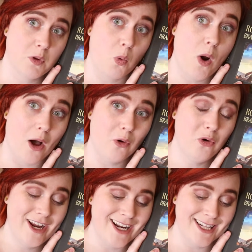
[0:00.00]
while
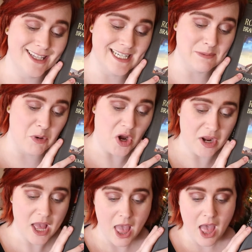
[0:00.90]
reading this
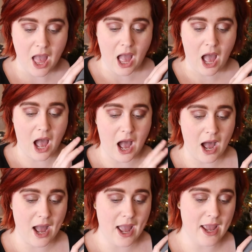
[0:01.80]
book.
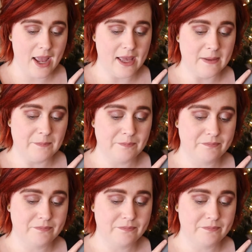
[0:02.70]
I